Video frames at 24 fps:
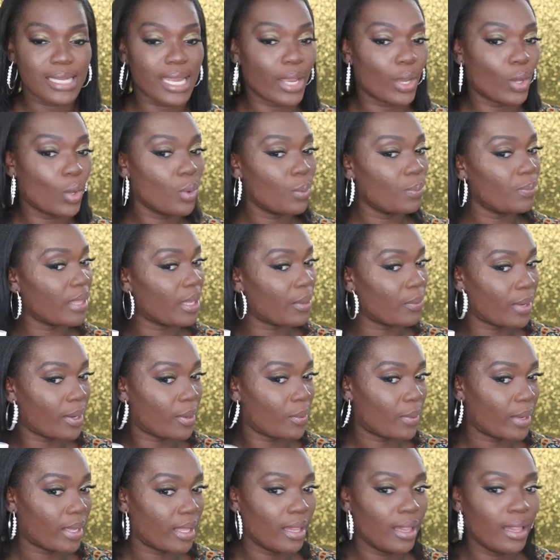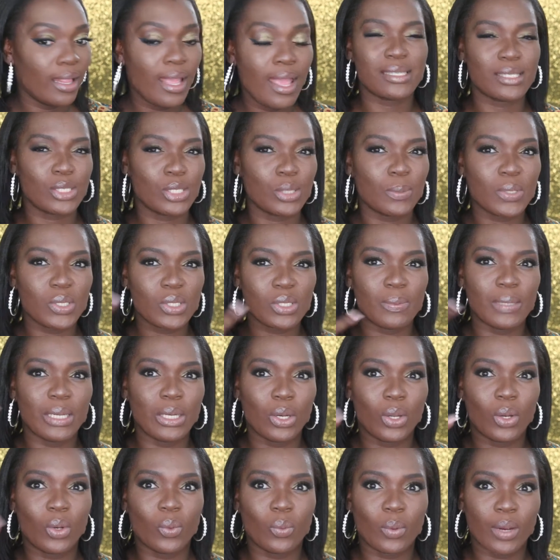I hope they wear well, because it's supposed to be
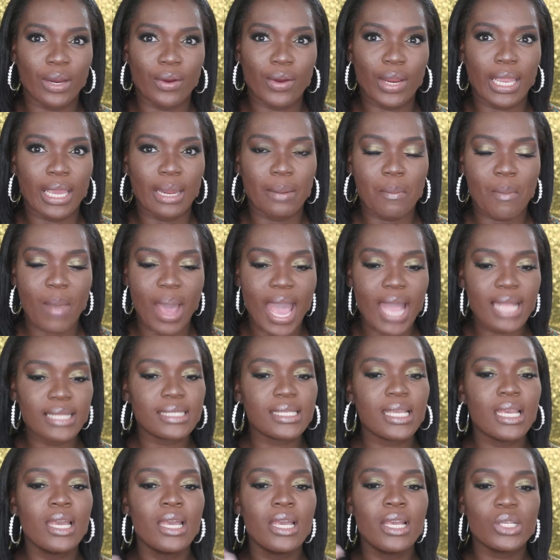long wearing and matte,